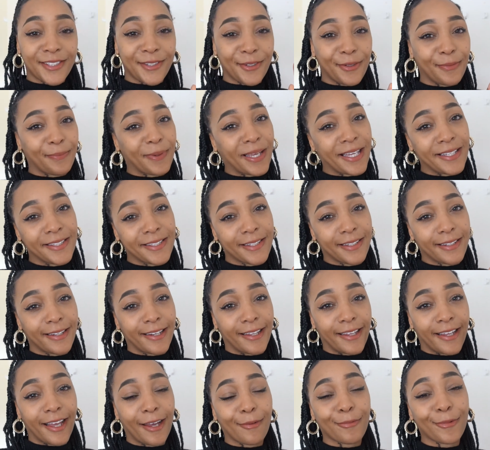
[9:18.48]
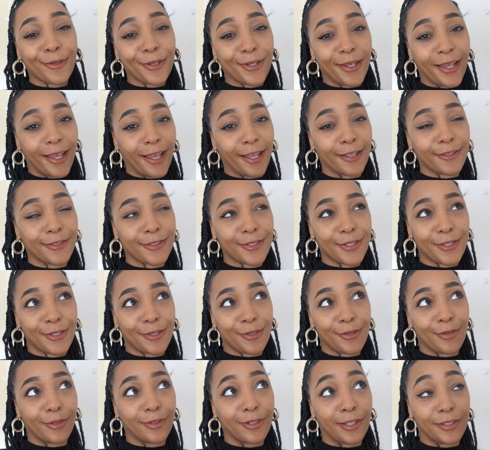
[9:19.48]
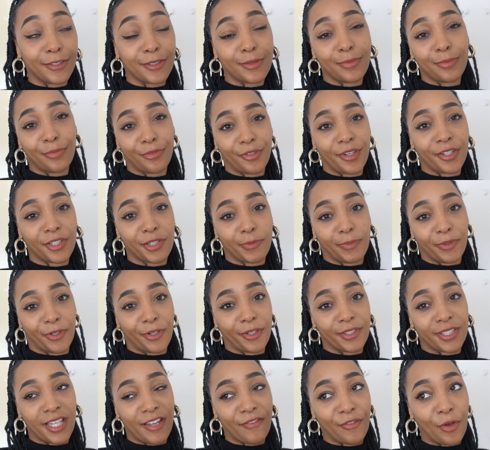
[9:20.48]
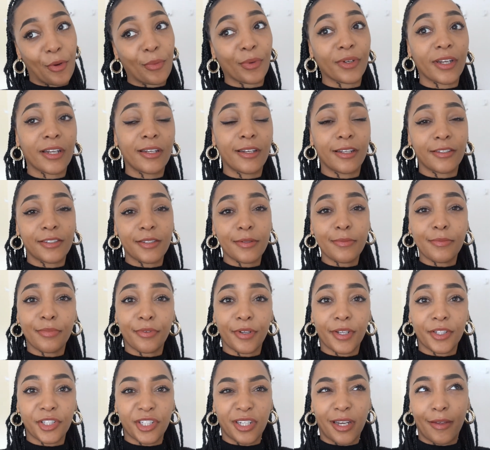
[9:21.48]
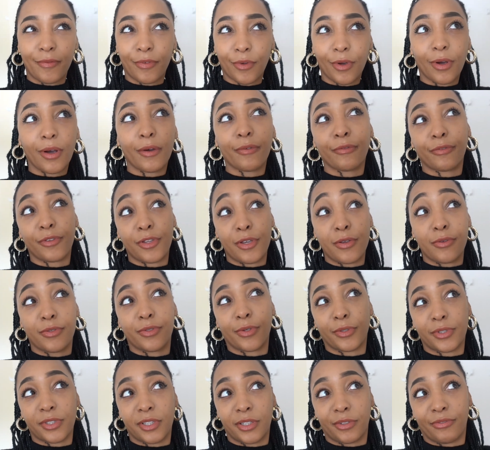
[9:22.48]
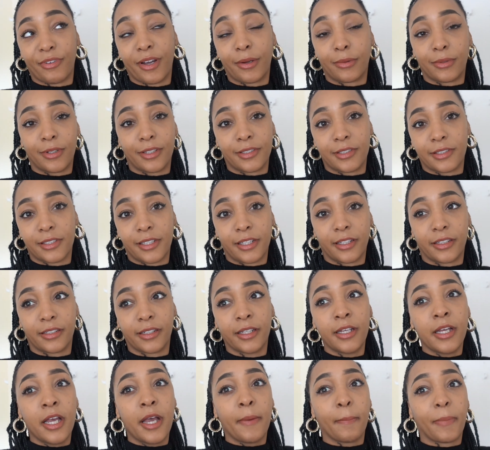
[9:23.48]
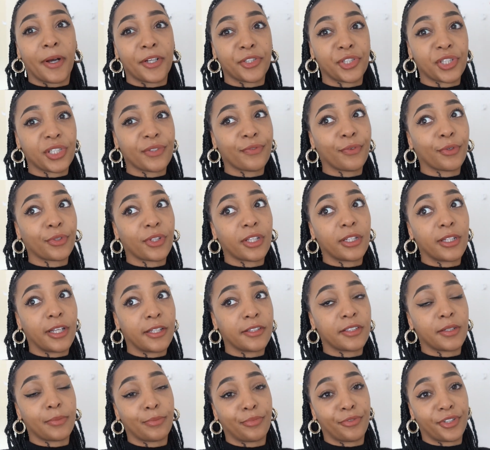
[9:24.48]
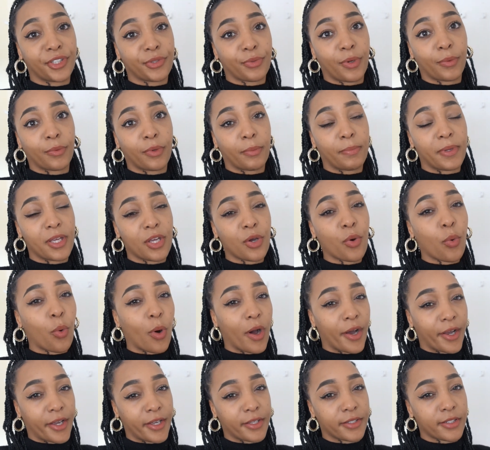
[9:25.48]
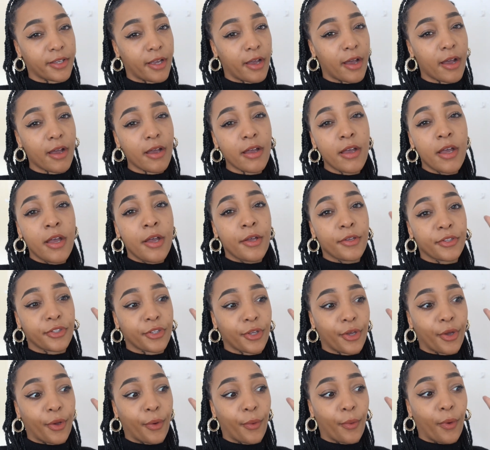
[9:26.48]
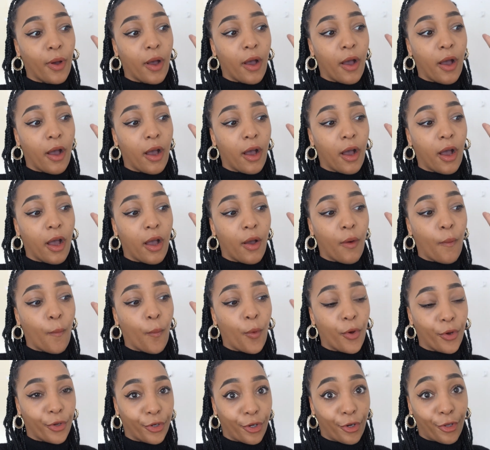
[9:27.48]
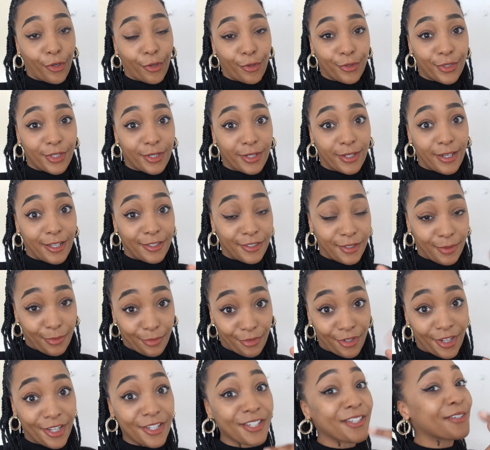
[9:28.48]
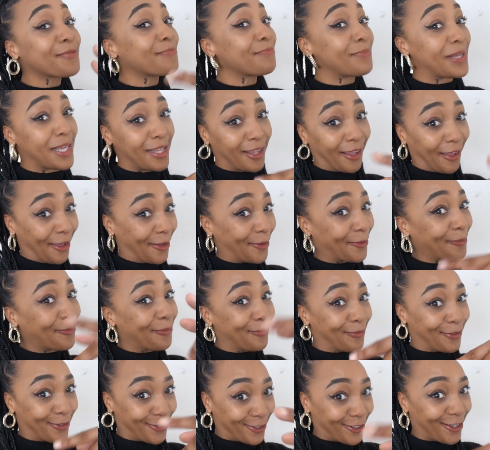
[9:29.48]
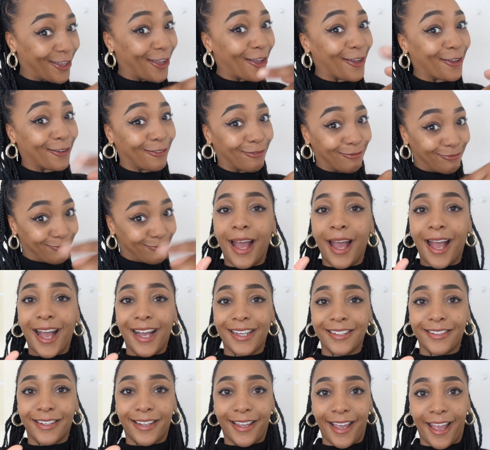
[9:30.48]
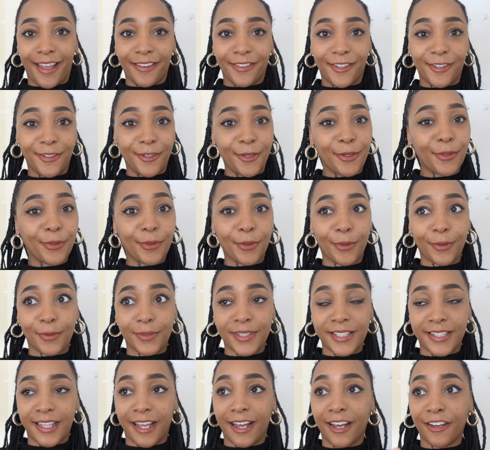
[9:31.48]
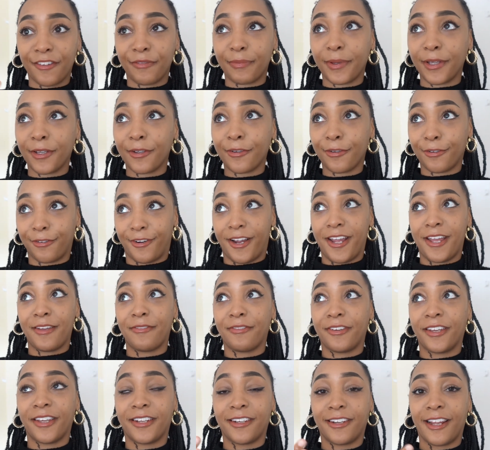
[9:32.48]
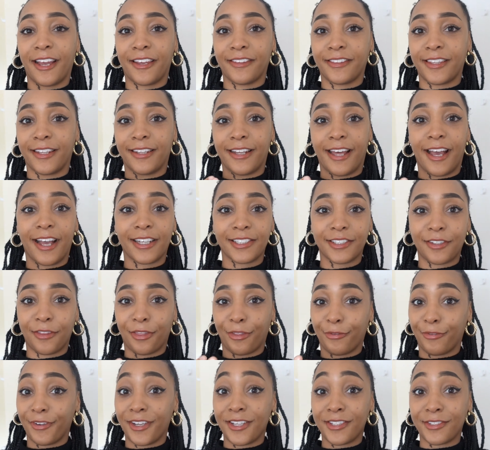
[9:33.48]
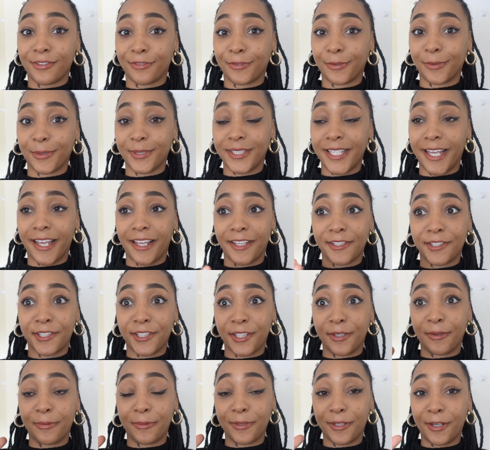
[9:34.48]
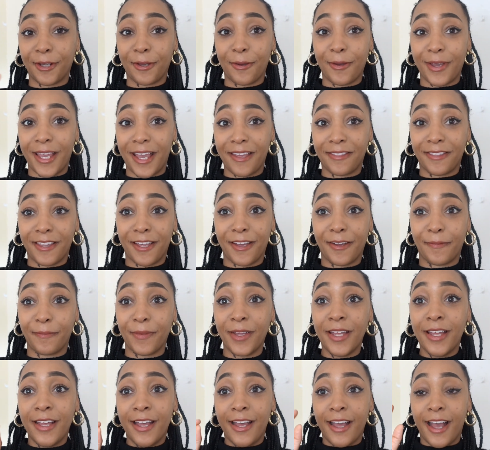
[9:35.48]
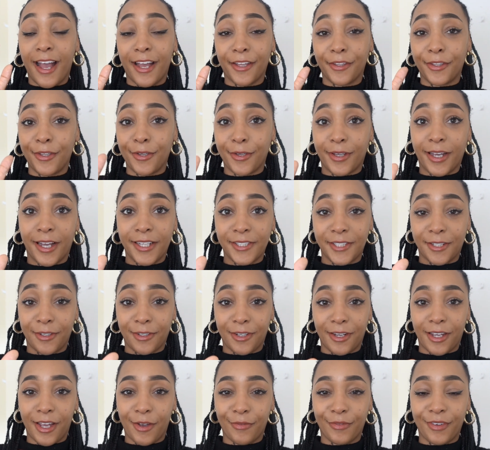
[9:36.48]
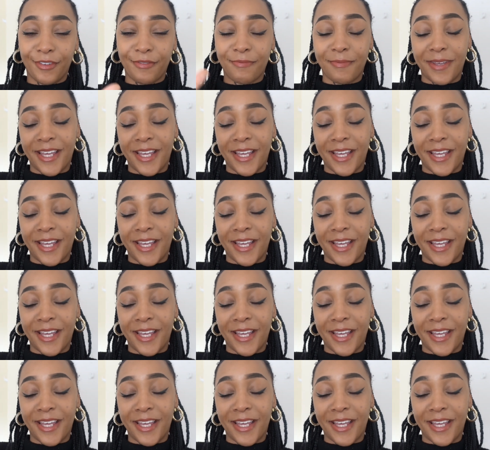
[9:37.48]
So basically I'm gonna head to London Bridge, because they've got one in London Bridge and they've got a few dotted around London, but I just thought the London Bridge one would be quieter. So we're gonna go to London Bridge, me and you, we're gonna go and get the noodles that I've been craving like the last 3 to 4 days. So I'm gonna go get them and you guys are gonna come with